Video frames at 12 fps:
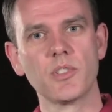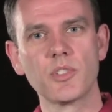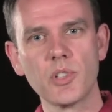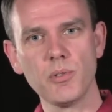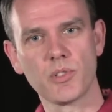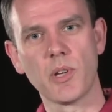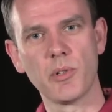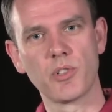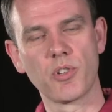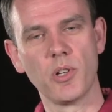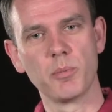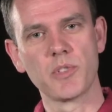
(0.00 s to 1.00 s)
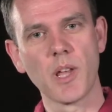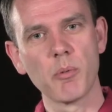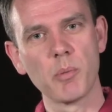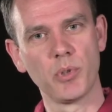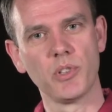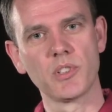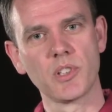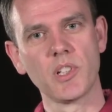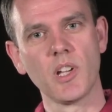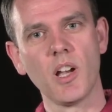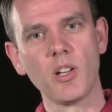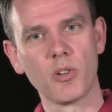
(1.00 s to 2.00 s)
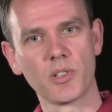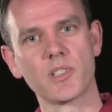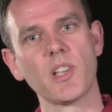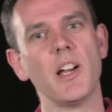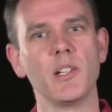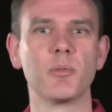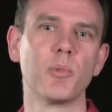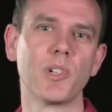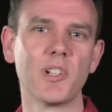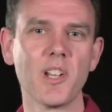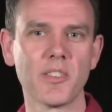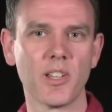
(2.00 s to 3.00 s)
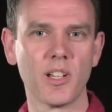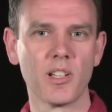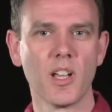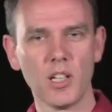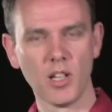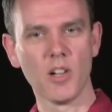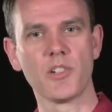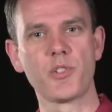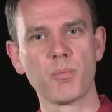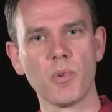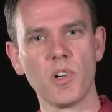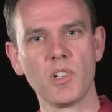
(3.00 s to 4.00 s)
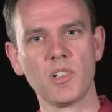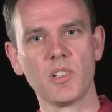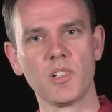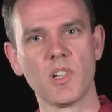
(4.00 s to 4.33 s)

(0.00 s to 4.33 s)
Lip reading: two zoetropes that were put alongside one another, a large one